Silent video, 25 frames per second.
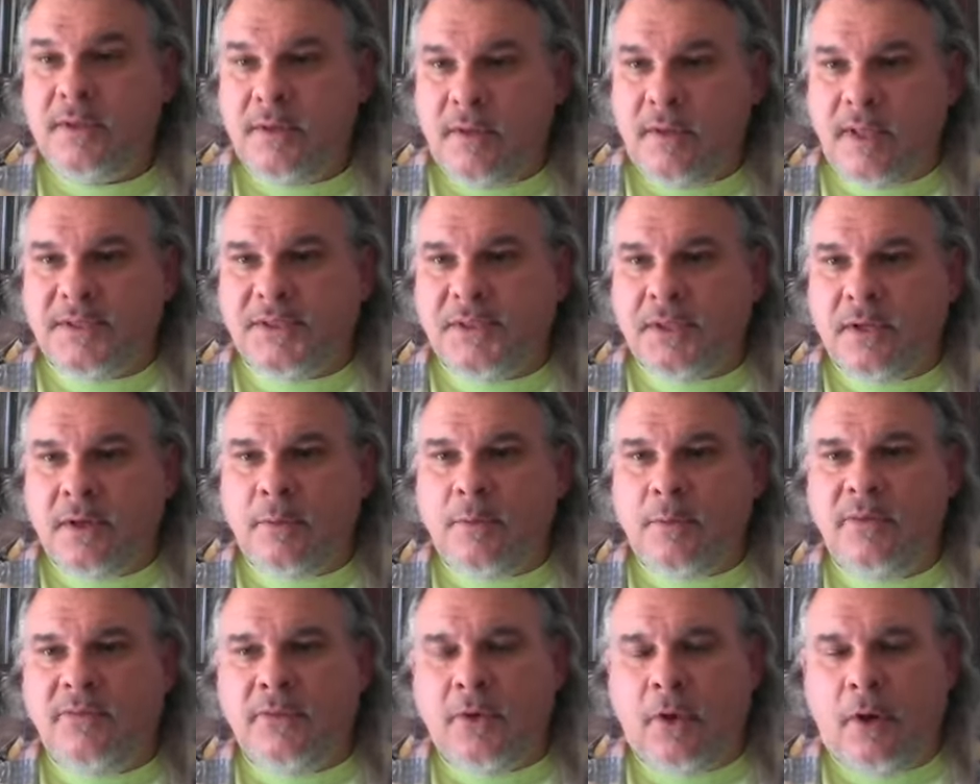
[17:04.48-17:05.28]
That's
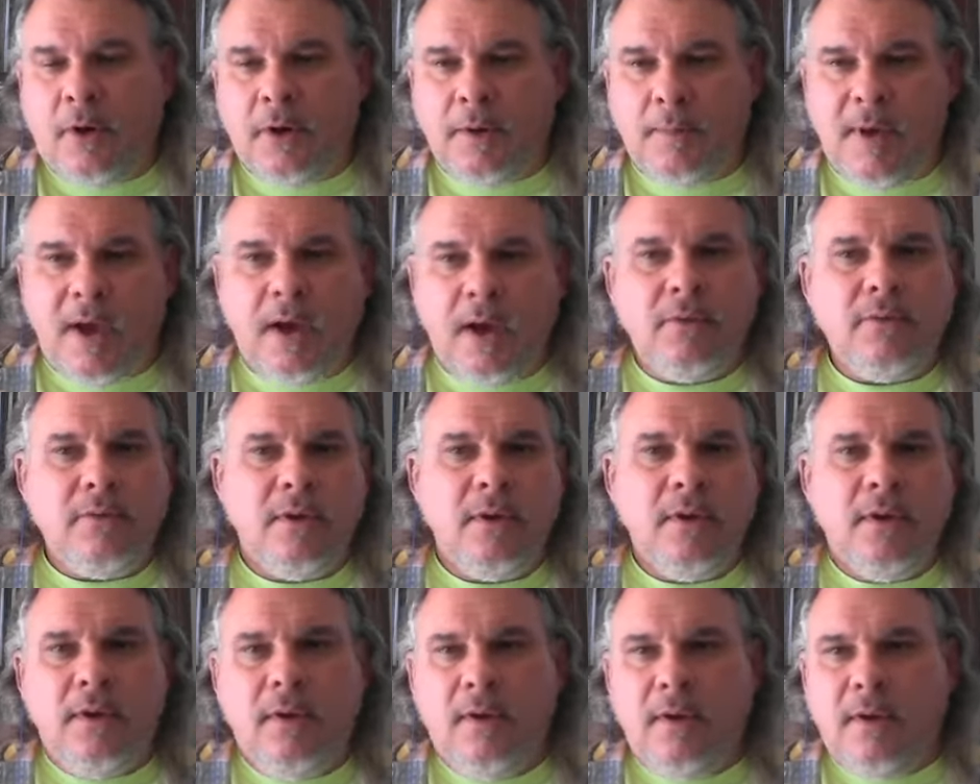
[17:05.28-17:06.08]
something we've talked about
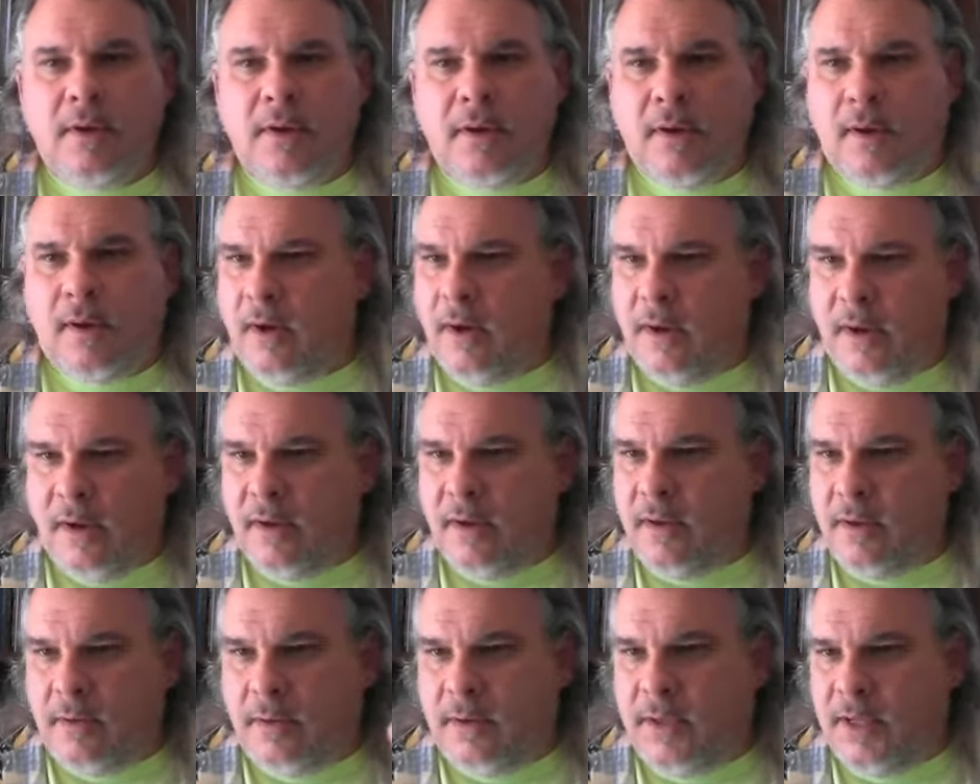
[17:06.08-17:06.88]

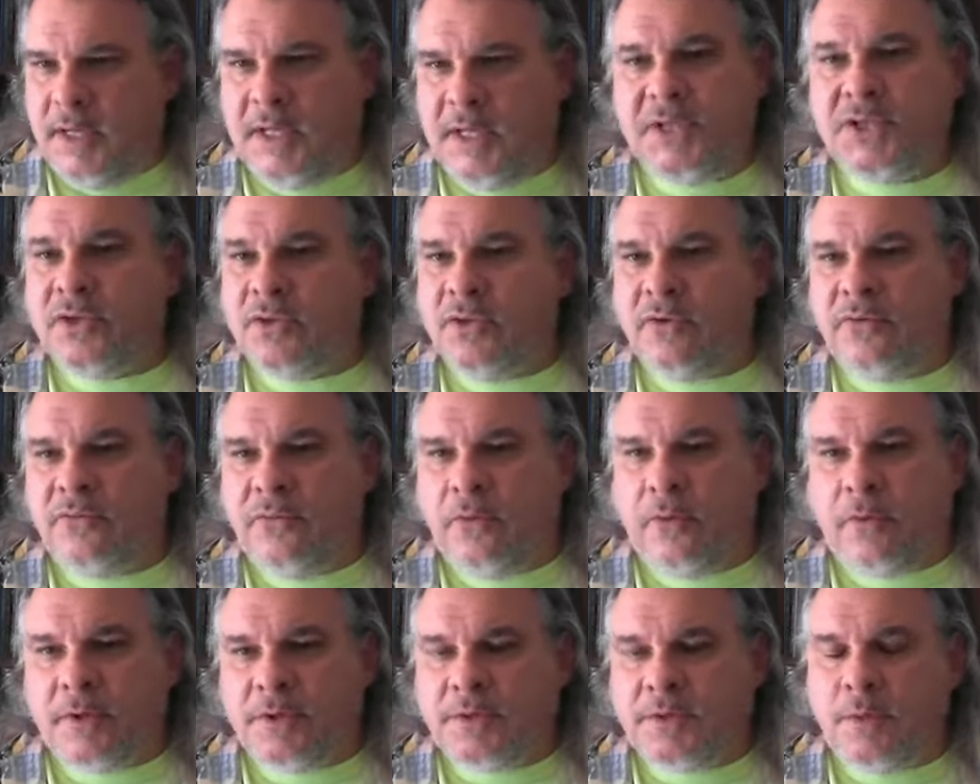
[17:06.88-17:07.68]
in each of the
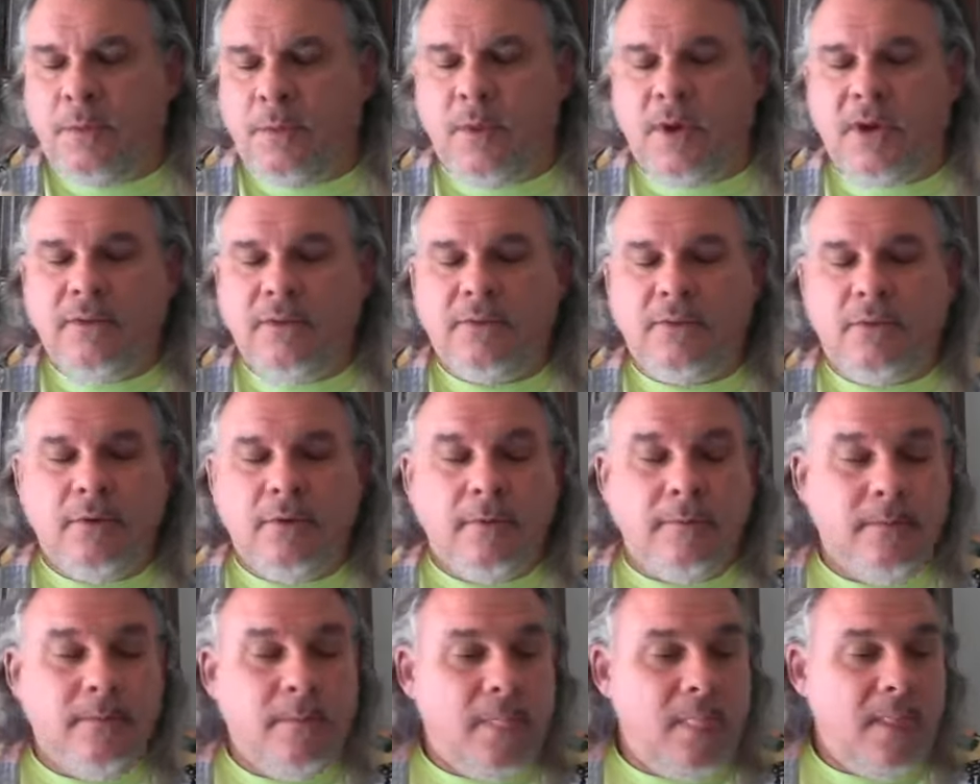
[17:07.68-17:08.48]
4s we went through.